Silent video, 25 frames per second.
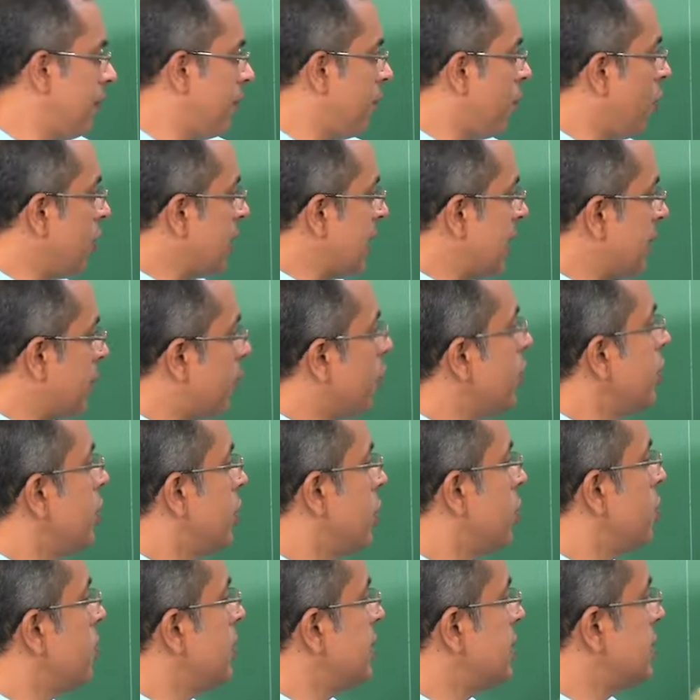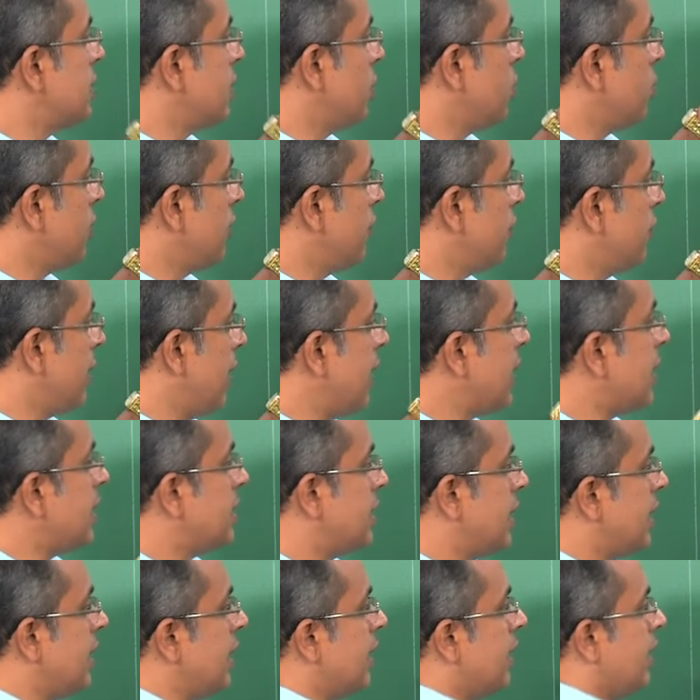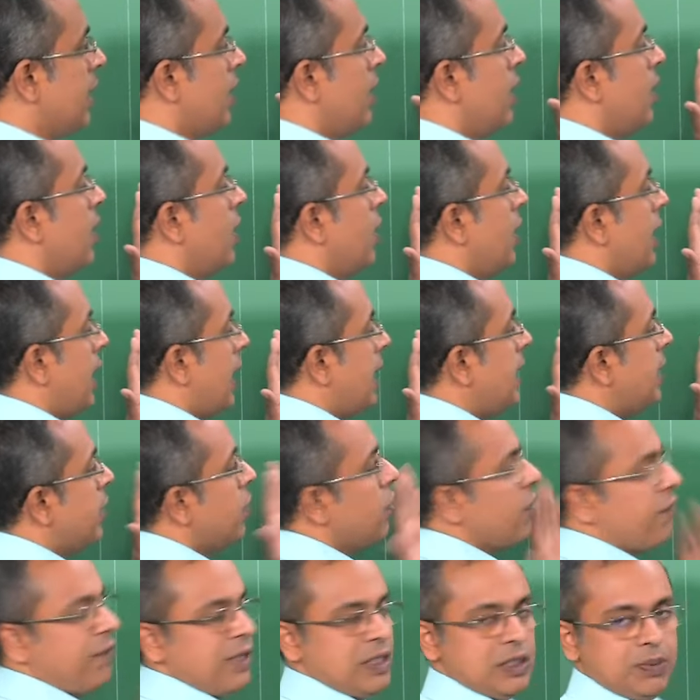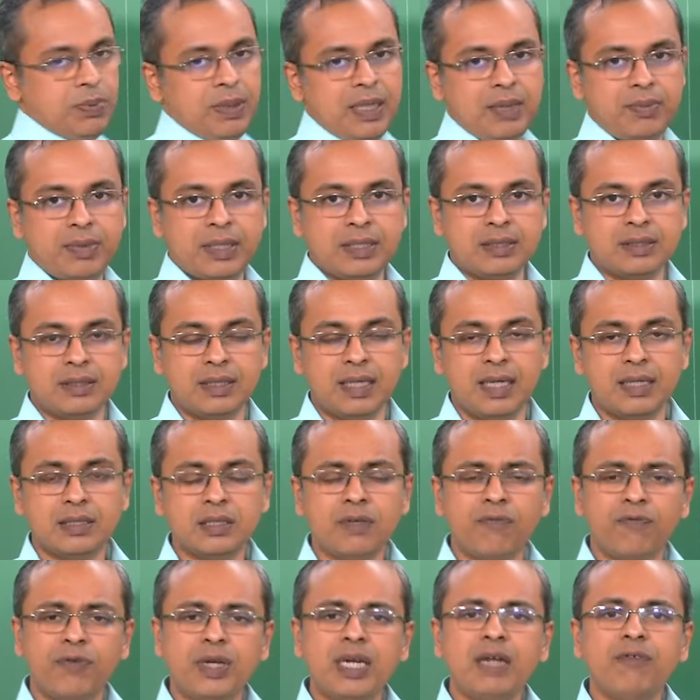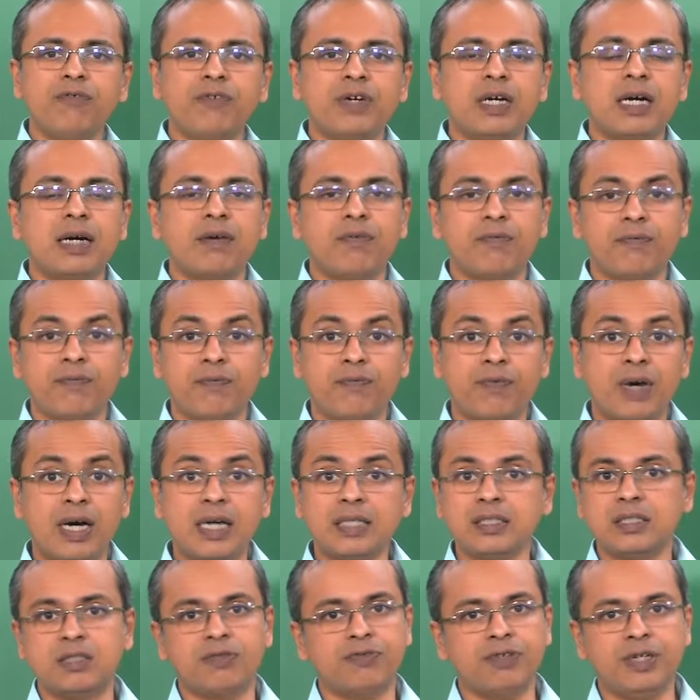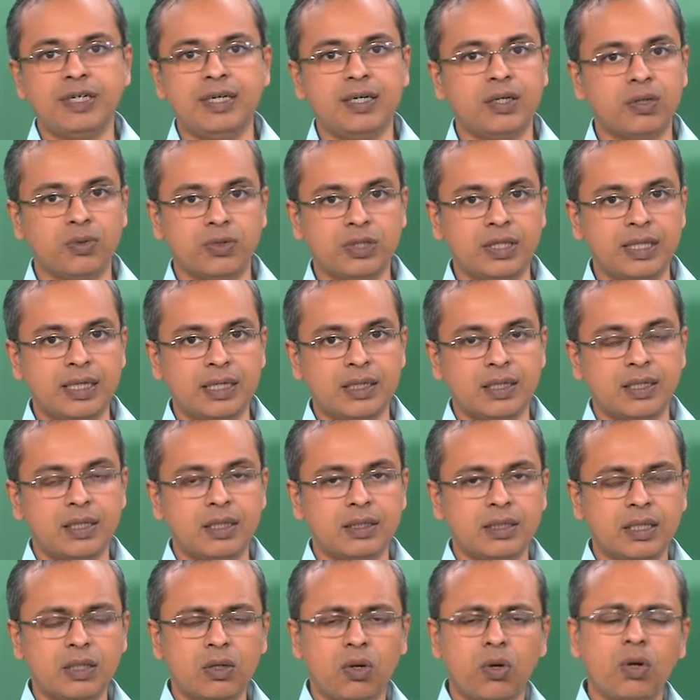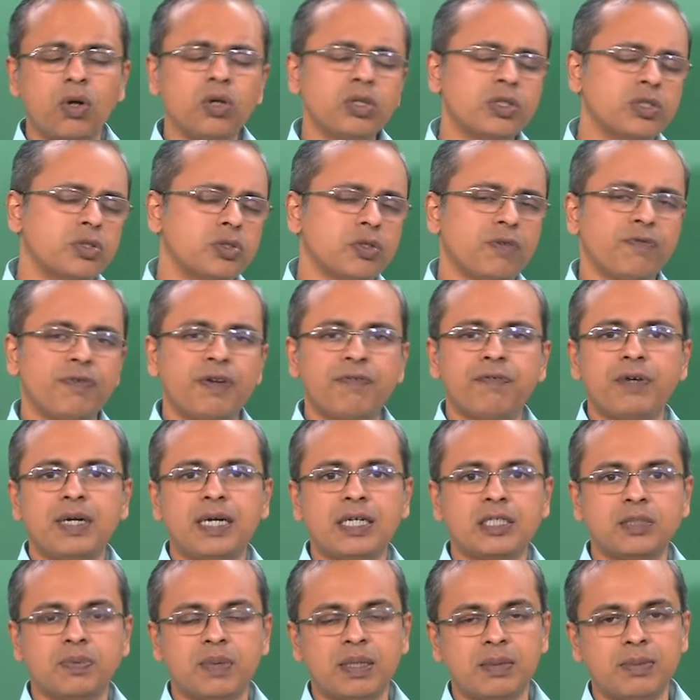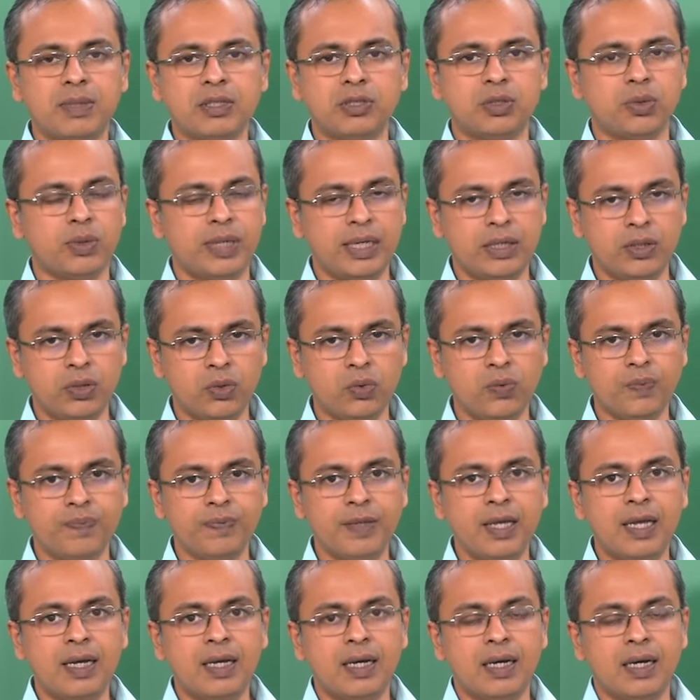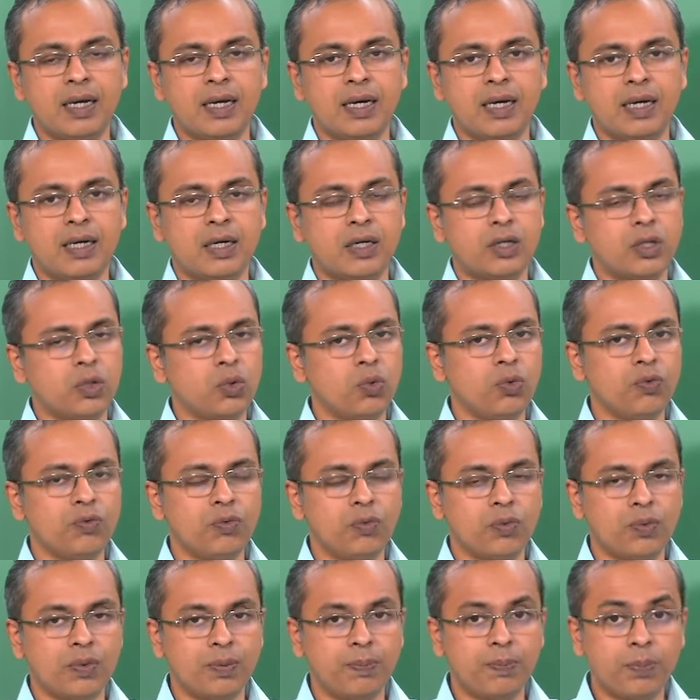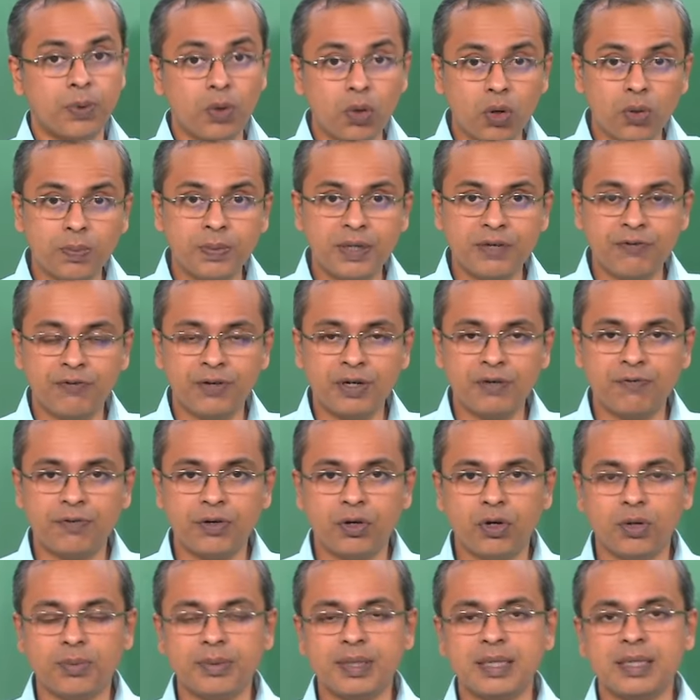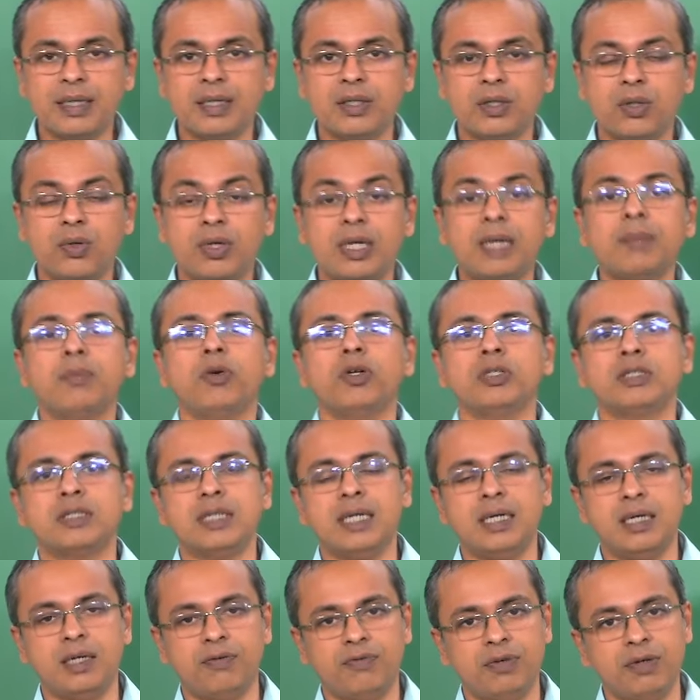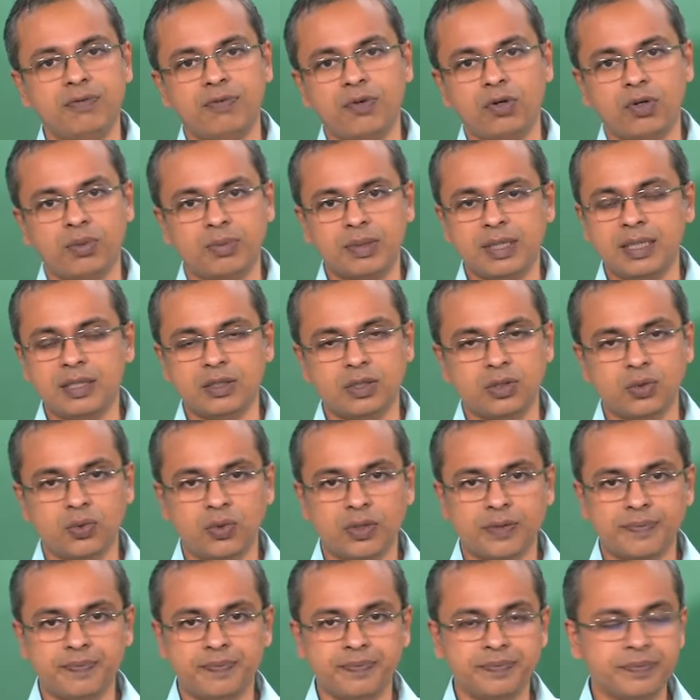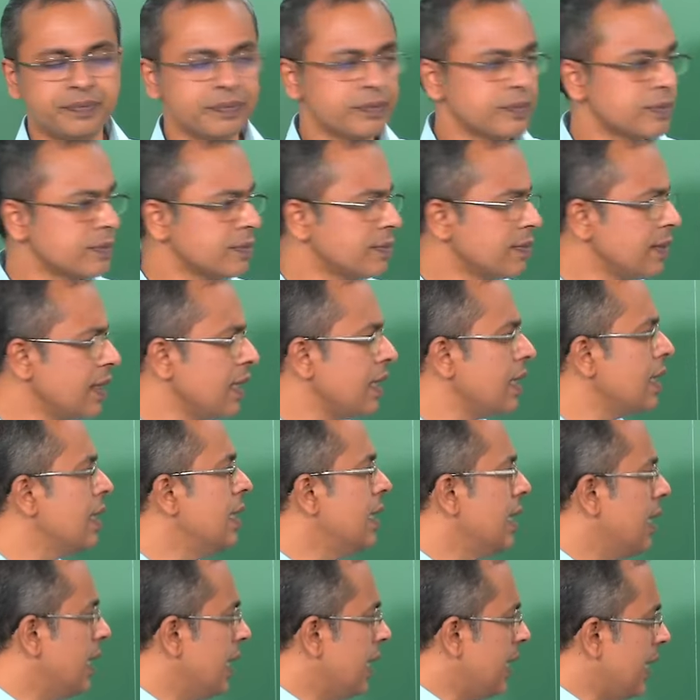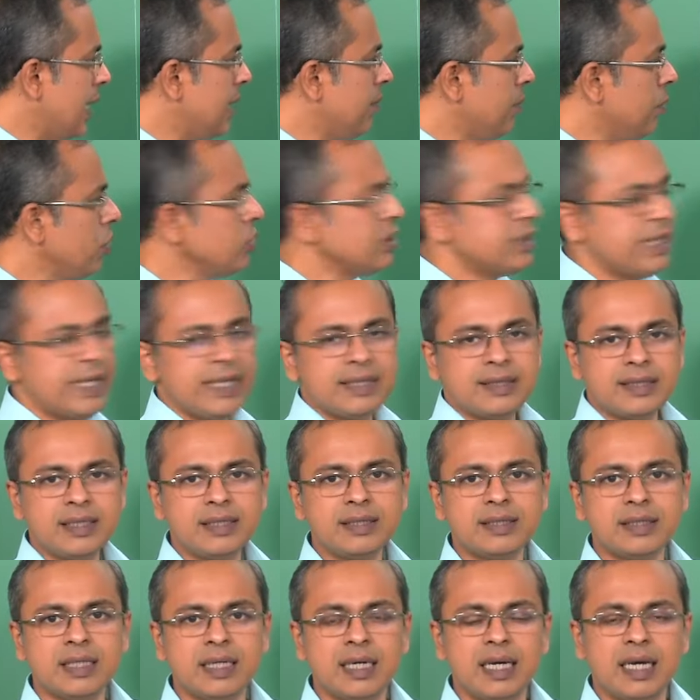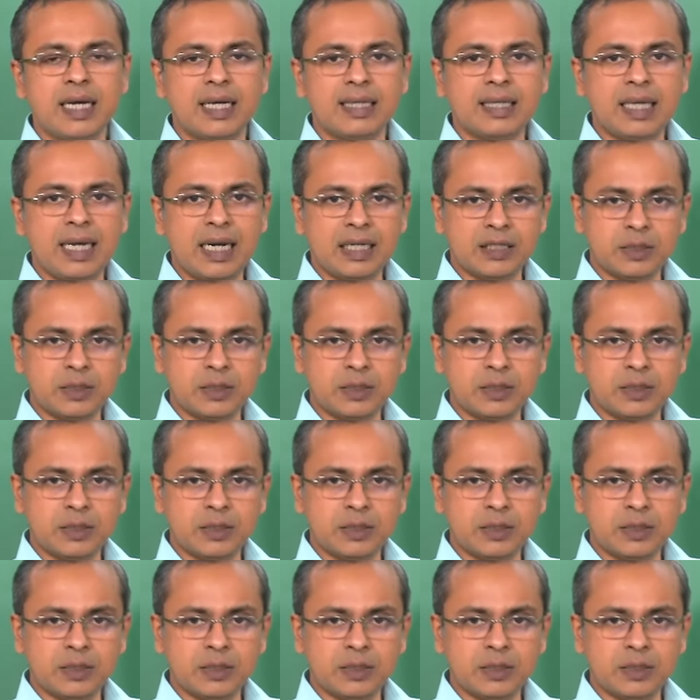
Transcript: what I am going to do is, if you take the idea of experiments, it is a very vast world out there. There are lots of different experiments you can do to probe different phenomena, to demonstrate different phenomena and so on. In most cases, there are